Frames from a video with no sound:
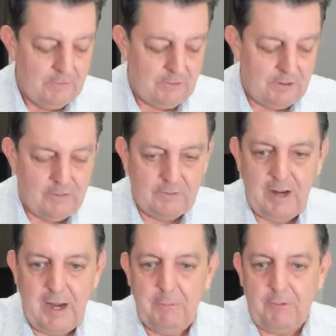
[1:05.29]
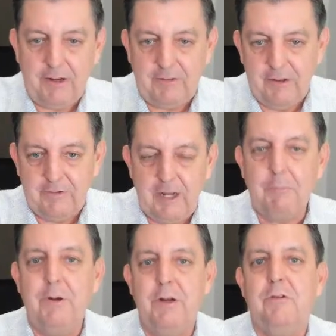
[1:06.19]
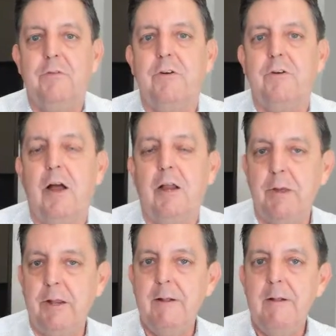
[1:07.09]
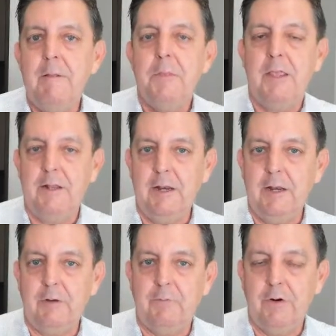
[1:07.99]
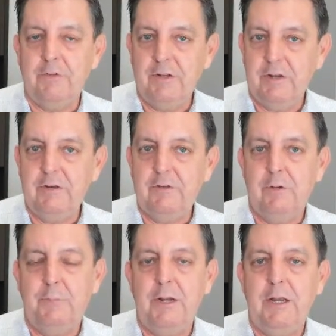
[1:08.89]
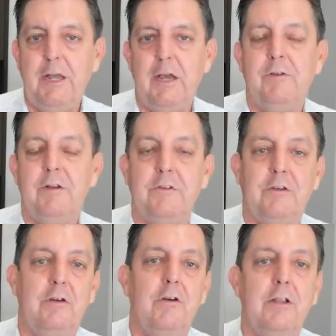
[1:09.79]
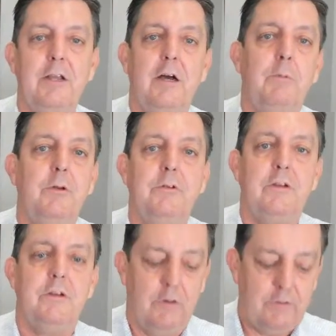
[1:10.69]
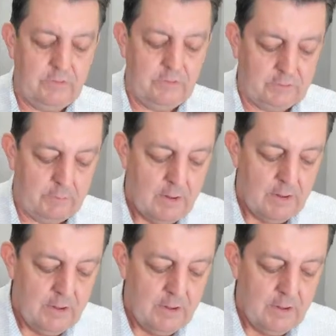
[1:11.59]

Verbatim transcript: So you just aim it like this, take a picture of your document, and it converts it into a PDF and it securely uploads into our system.